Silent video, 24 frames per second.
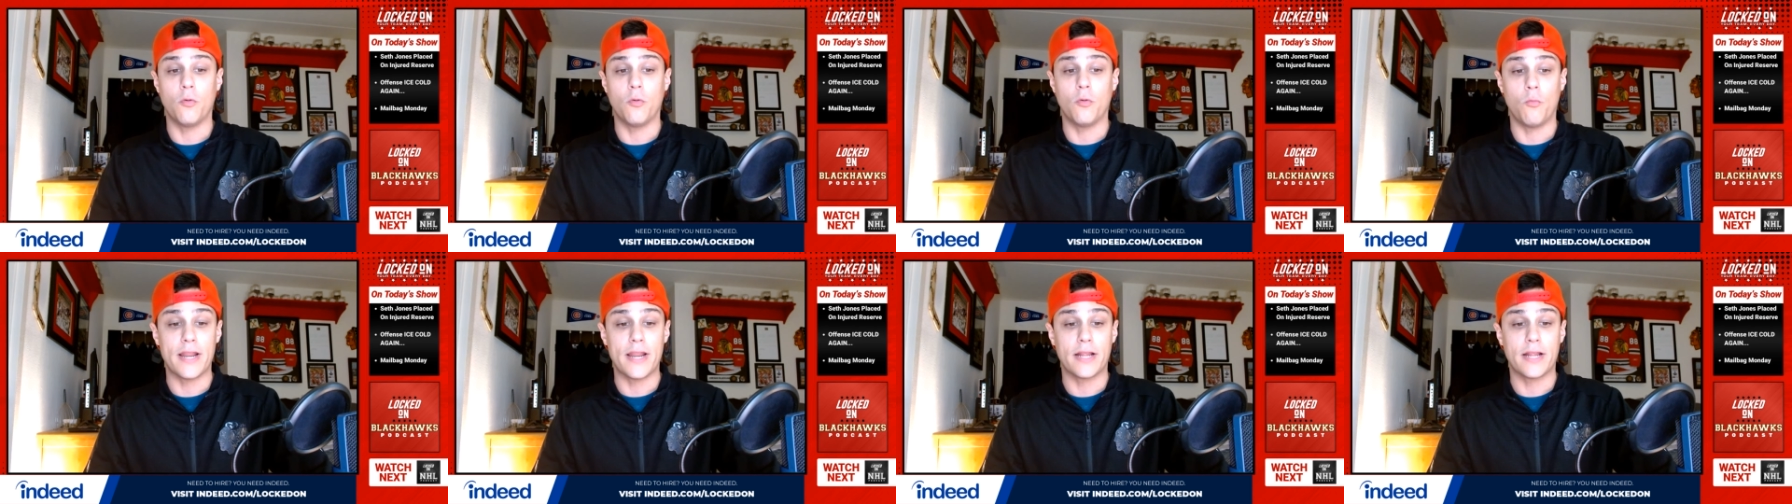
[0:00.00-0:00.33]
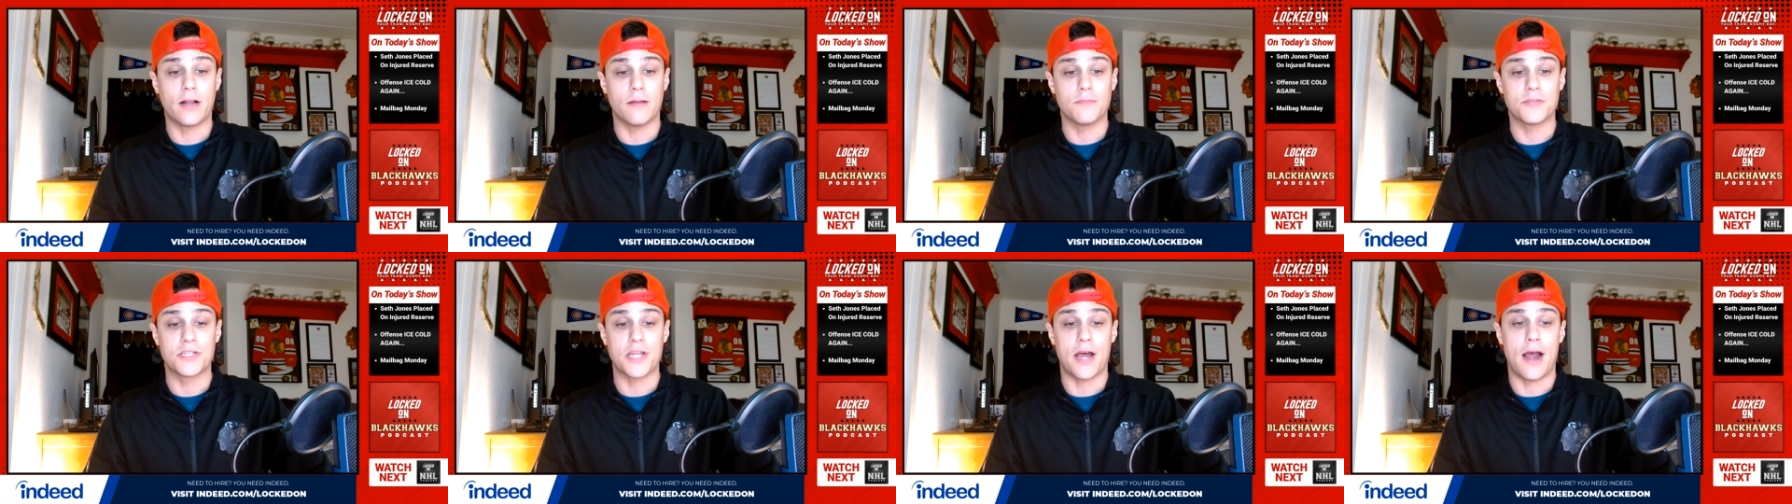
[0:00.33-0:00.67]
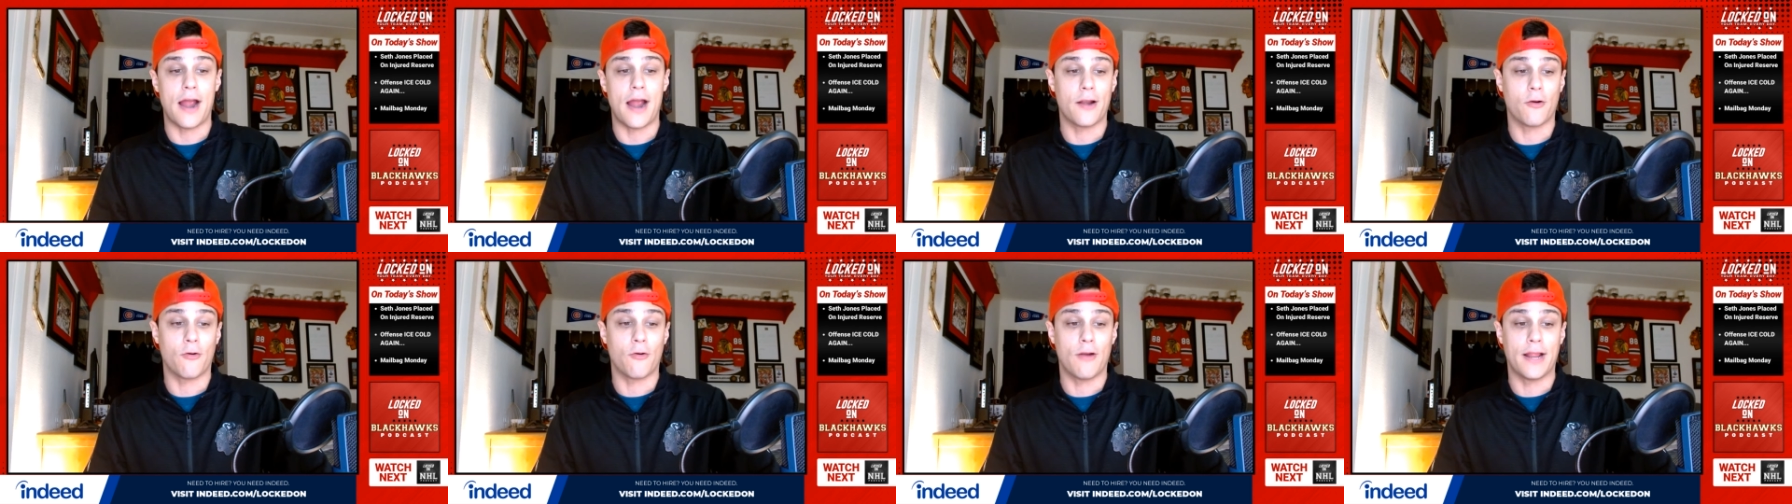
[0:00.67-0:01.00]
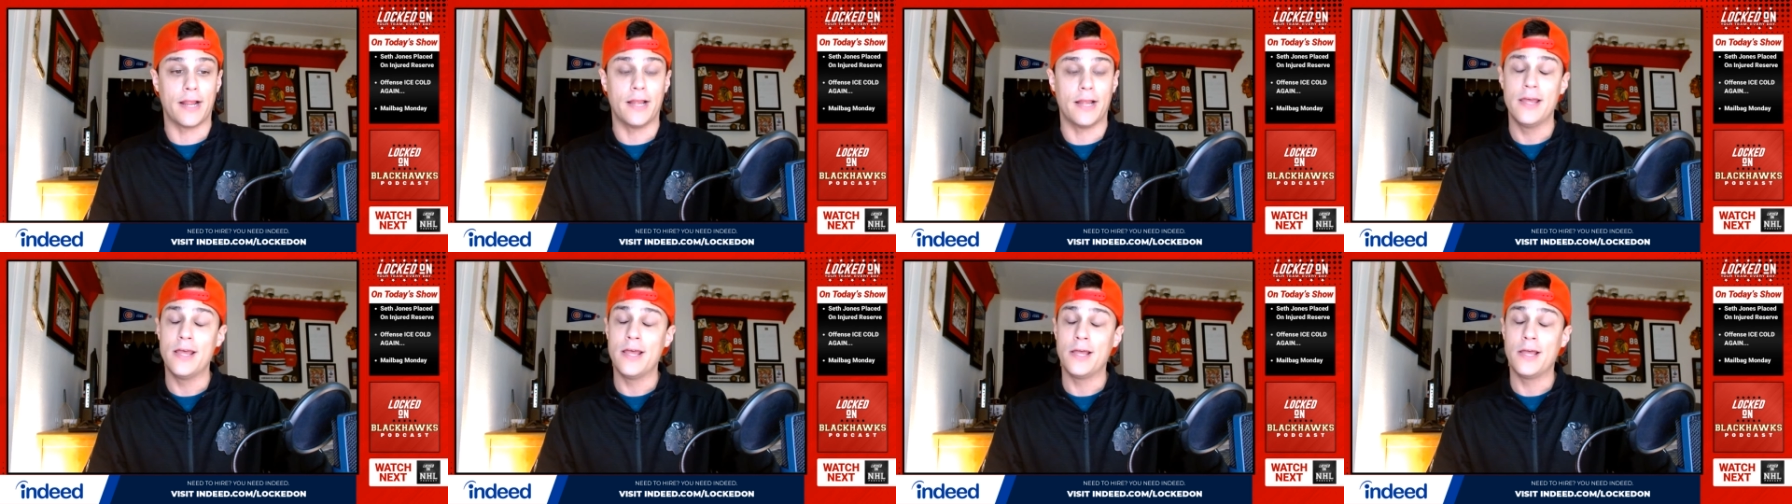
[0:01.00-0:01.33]
But when it comes to
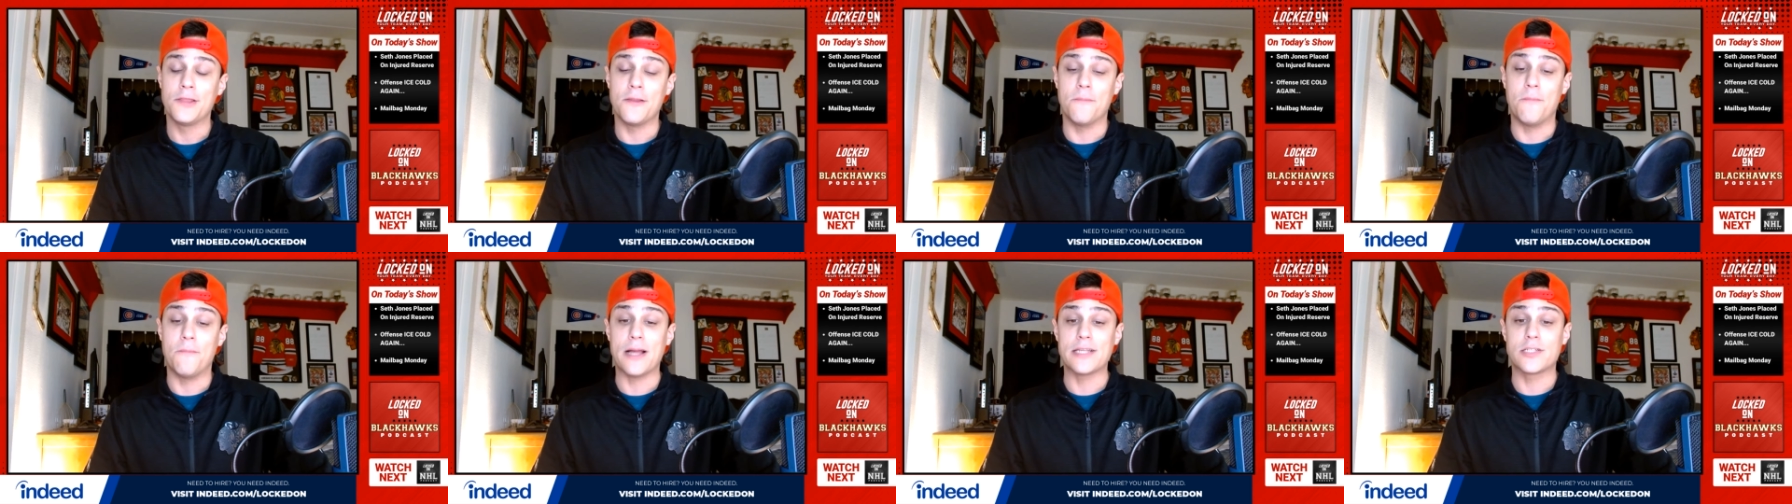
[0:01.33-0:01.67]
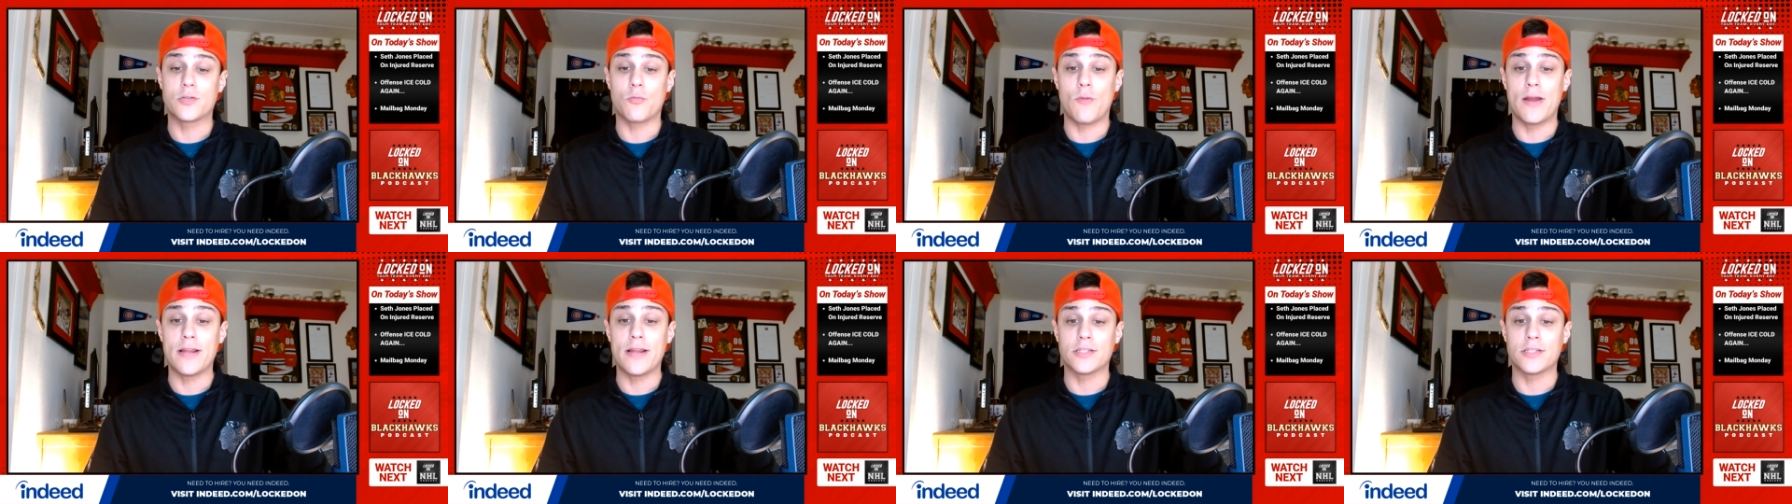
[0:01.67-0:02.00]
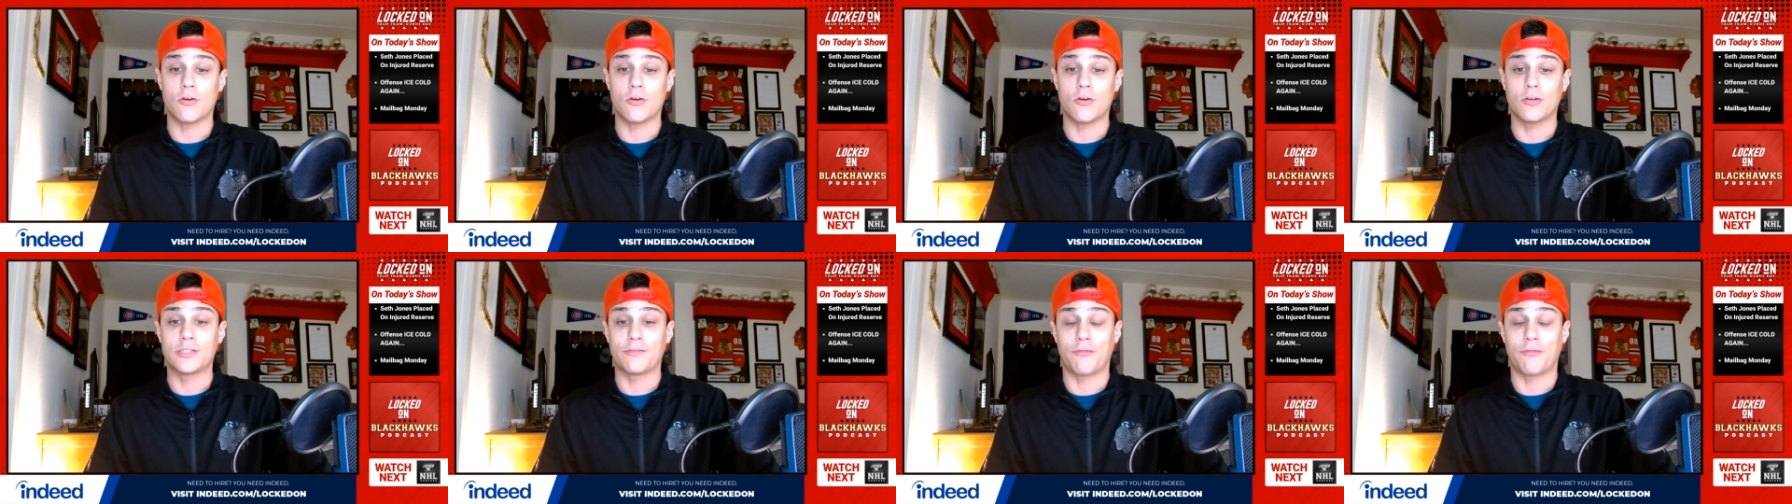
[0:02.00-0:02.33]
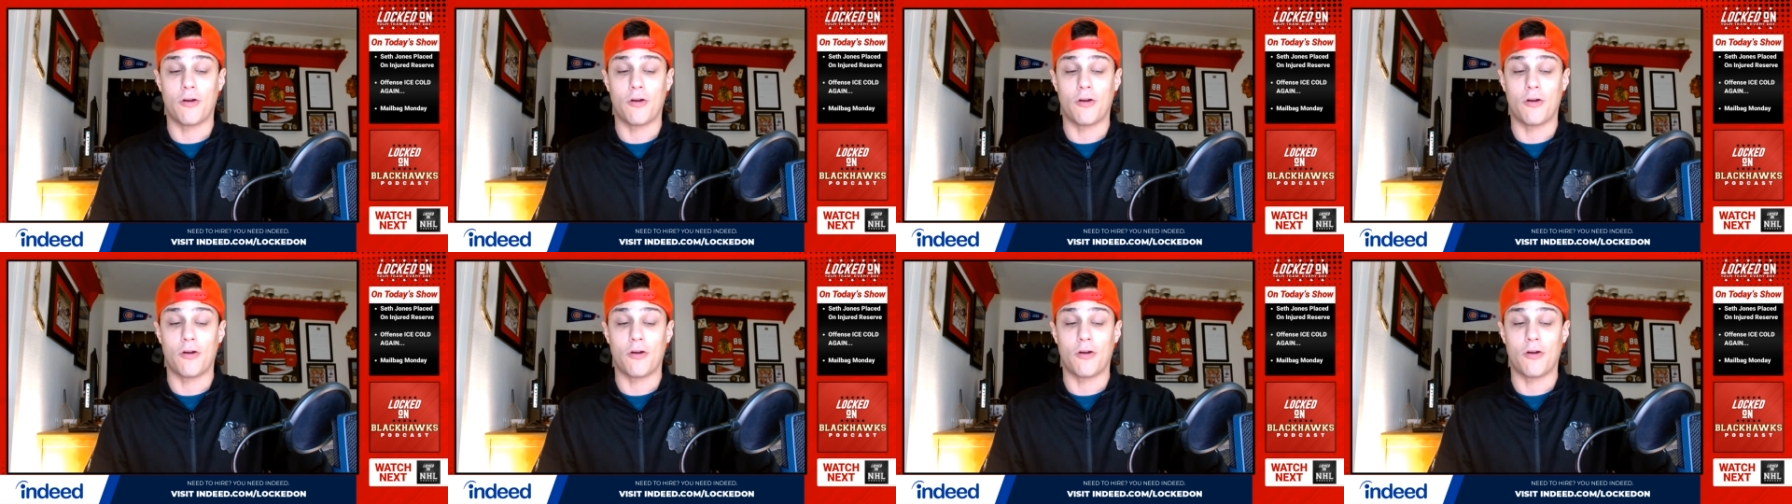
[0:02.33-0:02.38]
hiring, the best way to search